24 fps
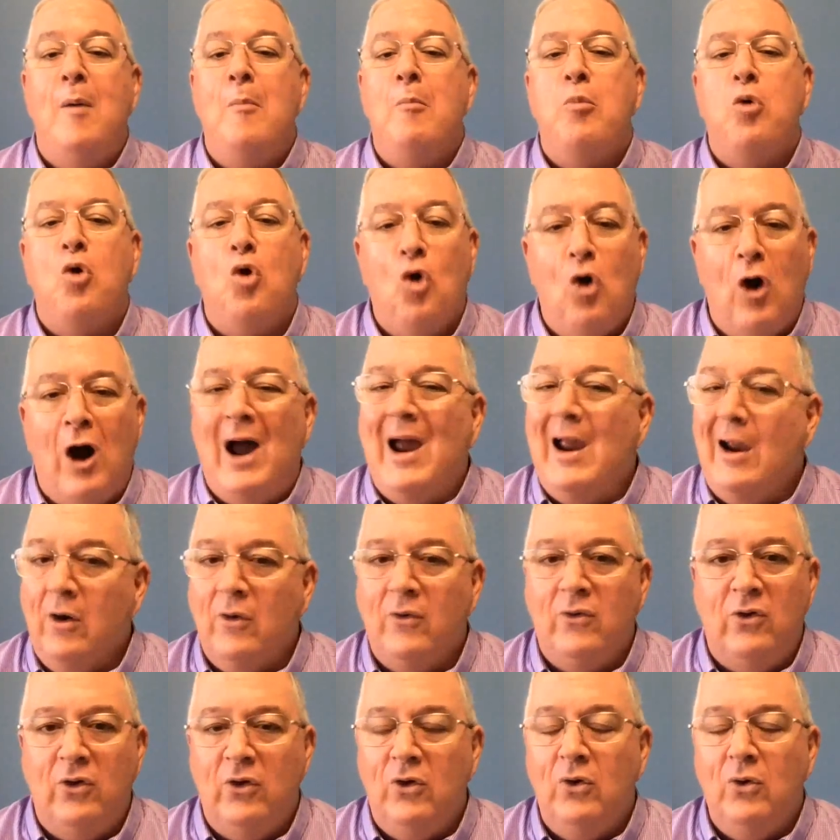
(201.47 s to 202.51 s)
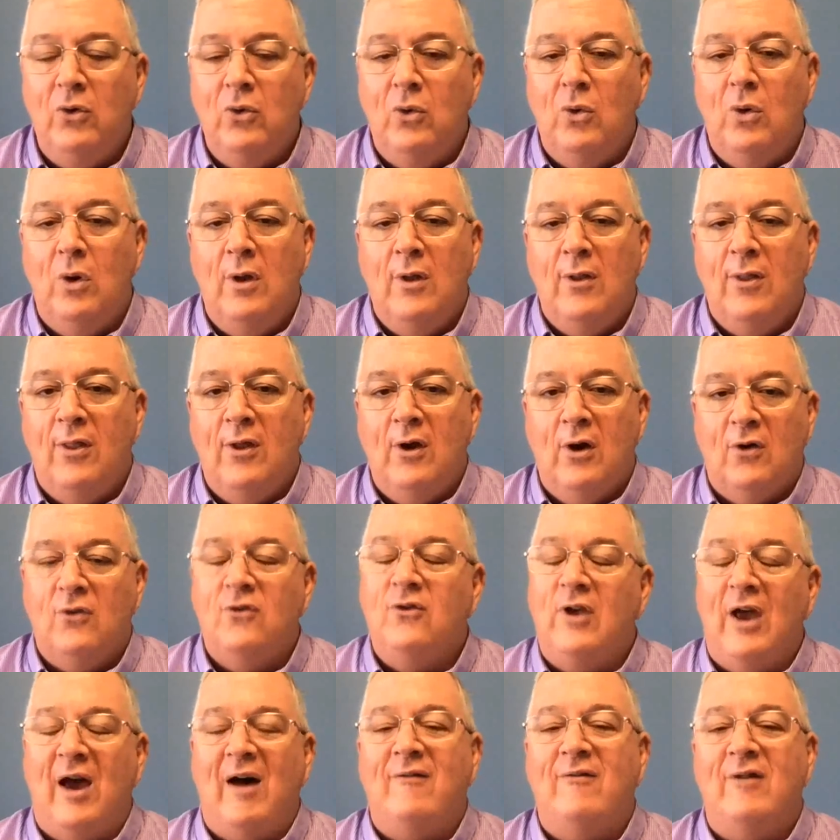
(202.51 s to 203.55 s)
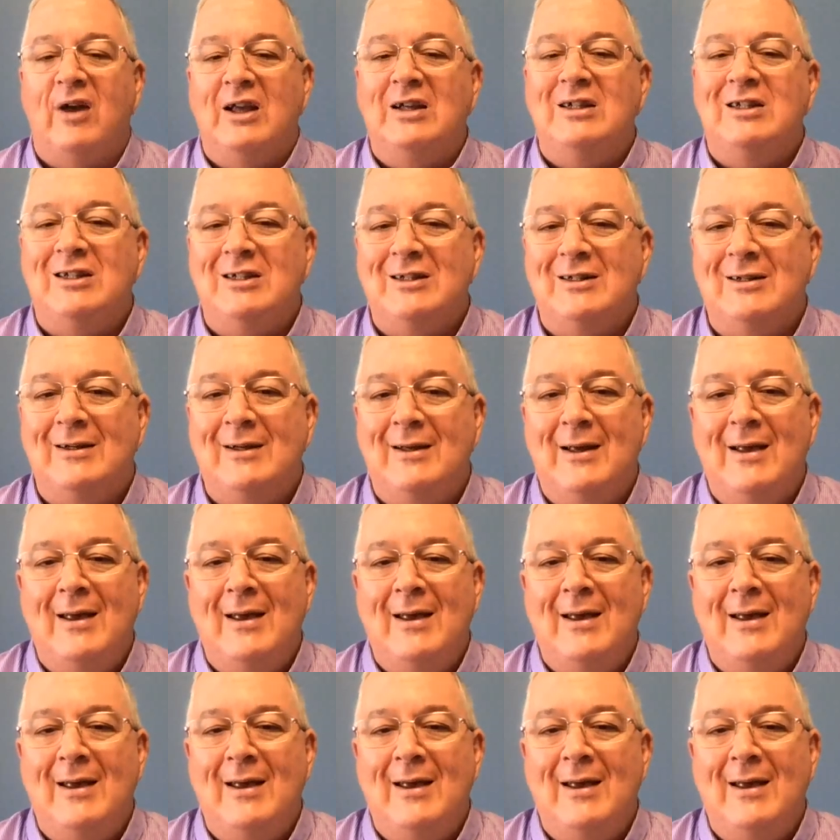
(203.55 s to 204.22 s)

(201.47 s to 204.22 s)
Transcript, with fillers: prior to their salvation.